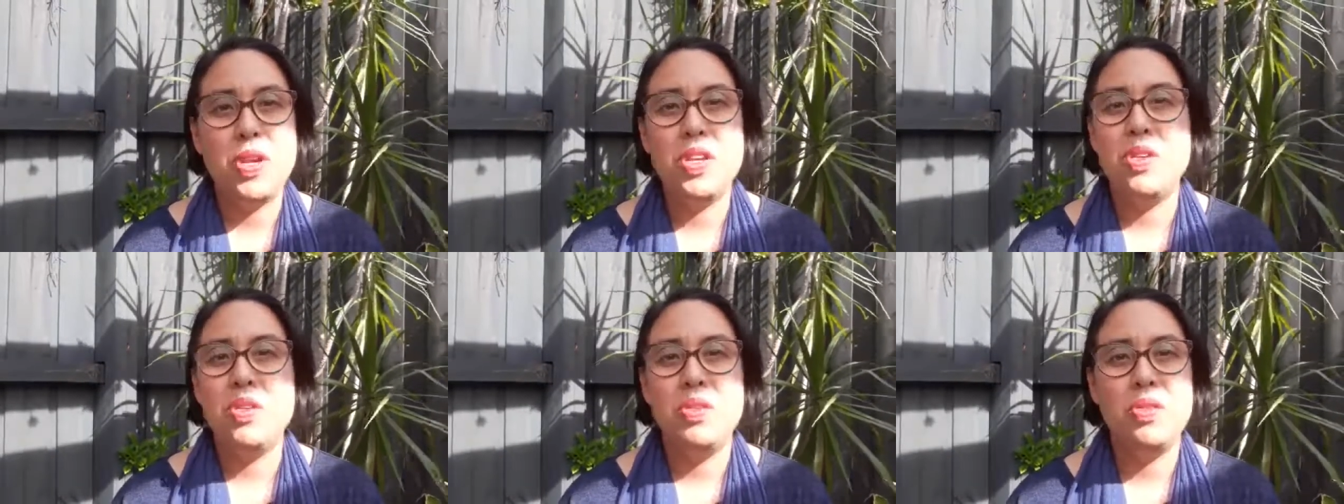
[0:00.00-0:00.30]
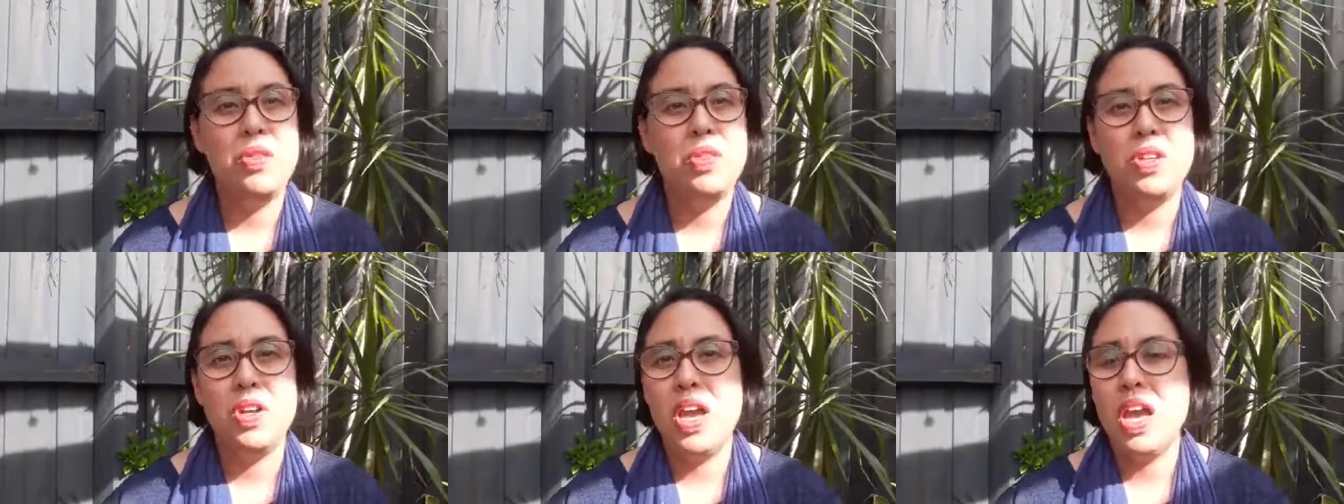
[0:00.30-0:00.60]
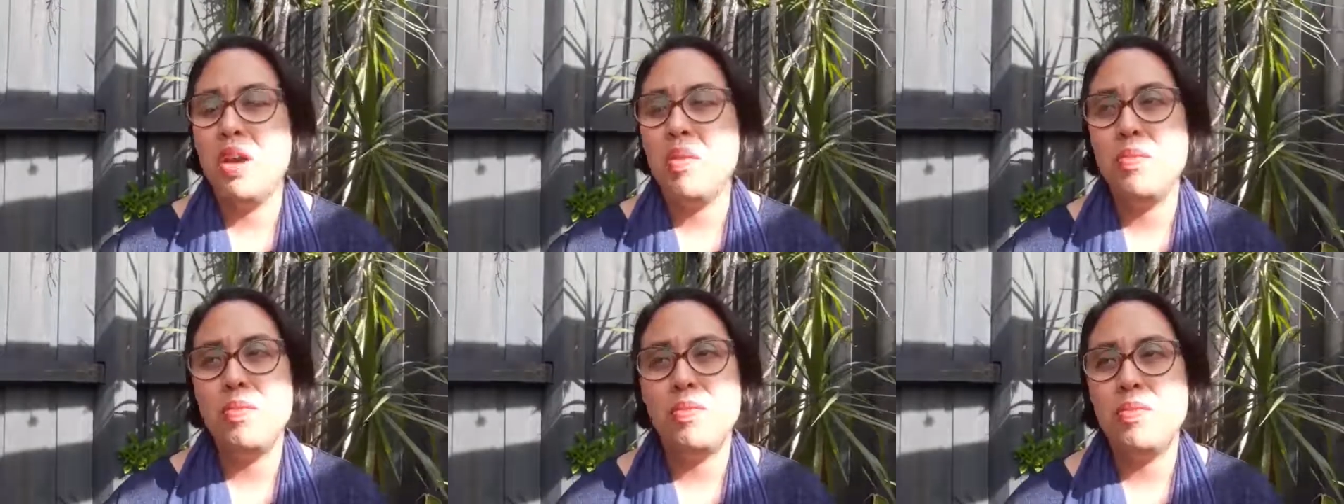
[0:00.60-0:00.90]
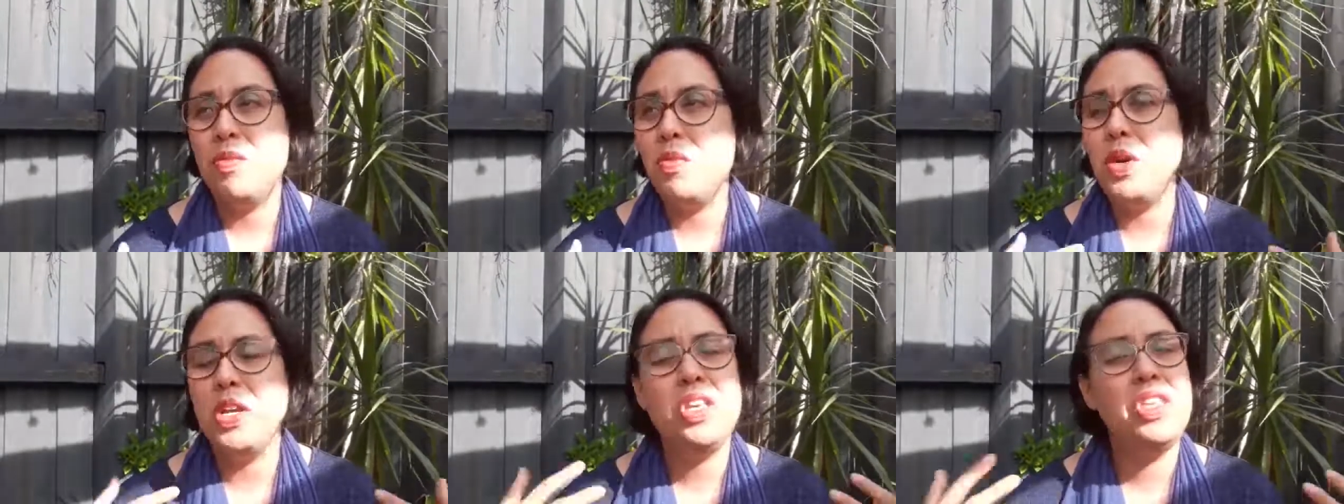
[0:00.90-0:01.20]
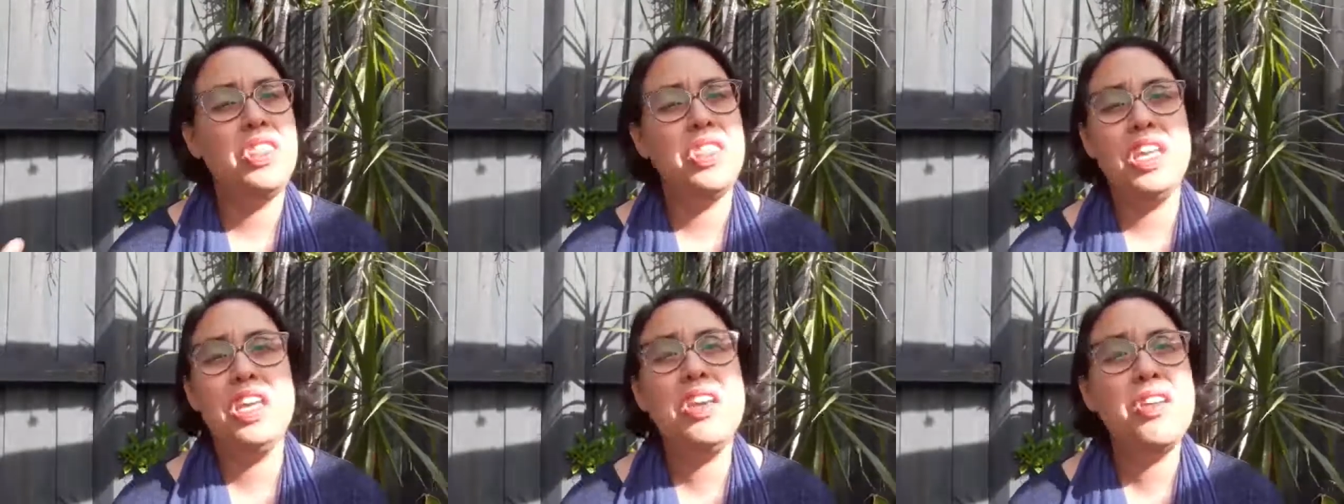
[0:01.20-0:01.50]
you
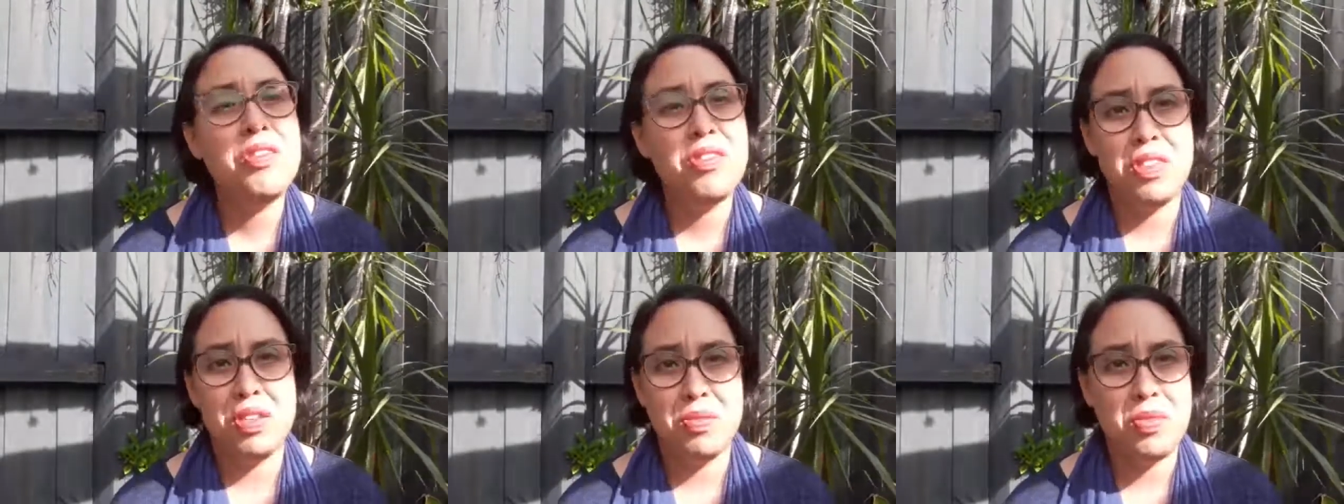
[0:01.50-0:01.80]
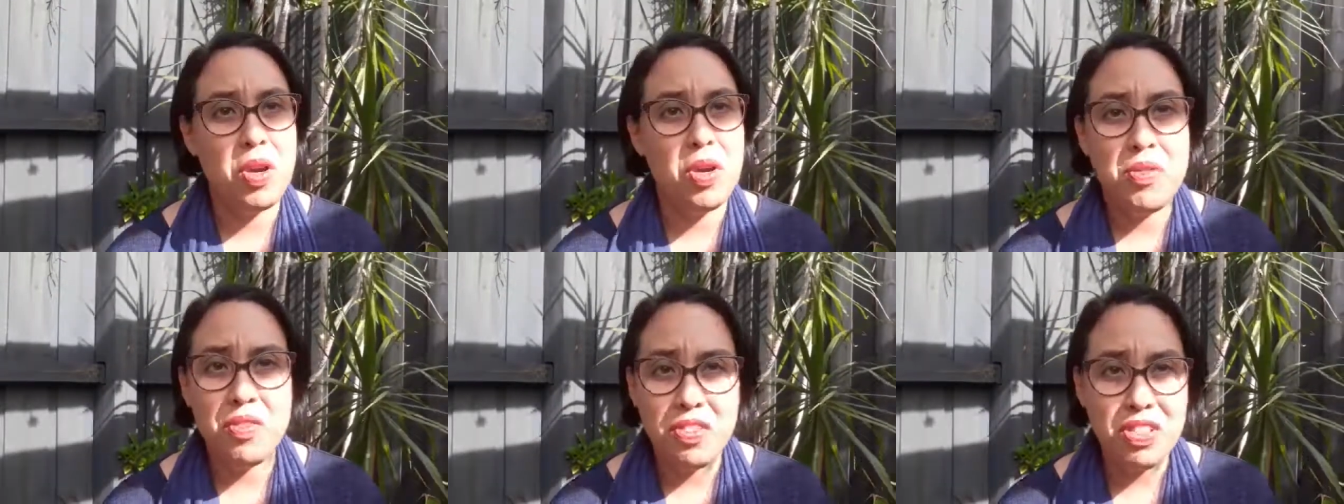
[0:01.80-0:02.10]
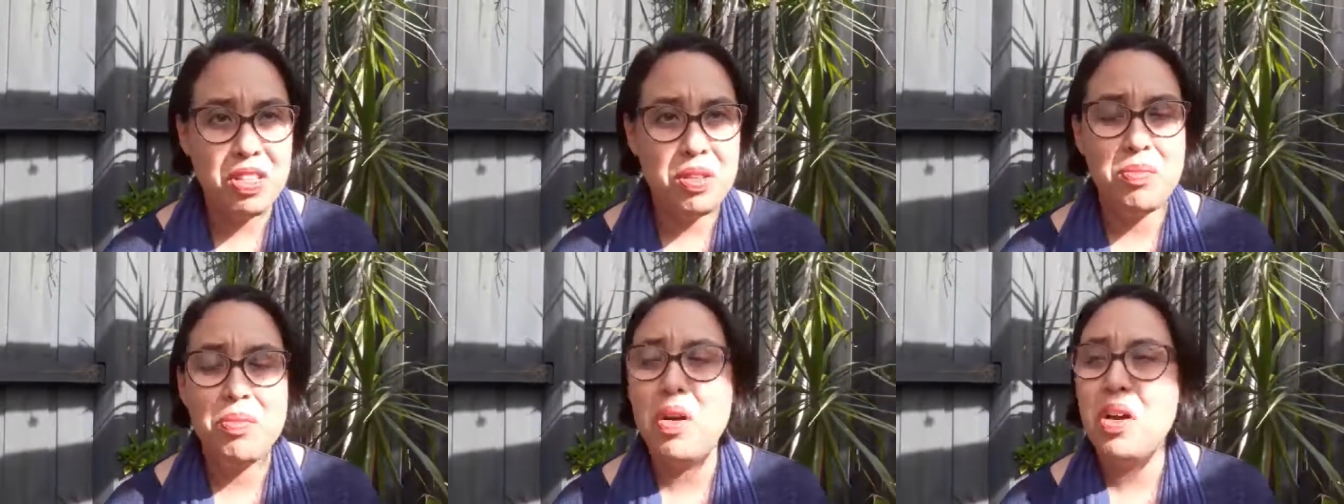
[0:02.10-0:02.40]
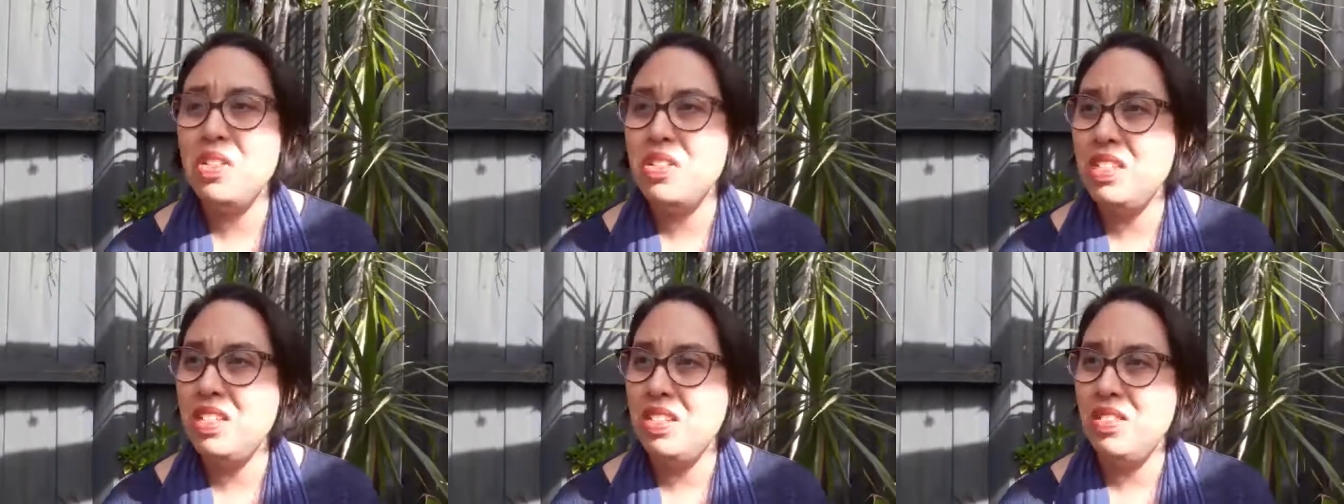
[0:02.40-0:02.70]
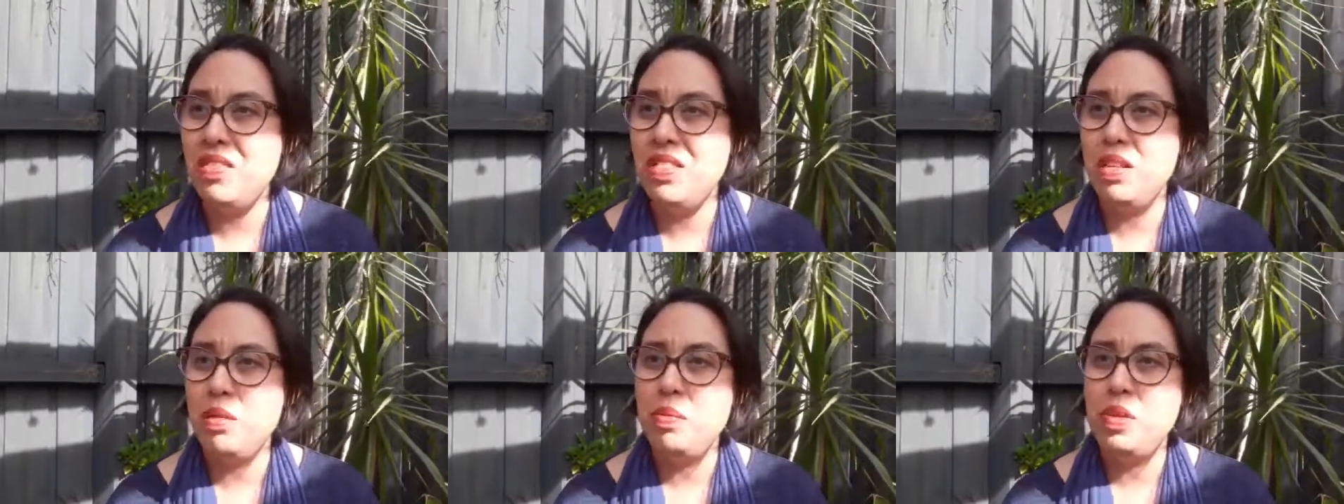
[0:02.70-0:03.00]
think of them, hopefully positively,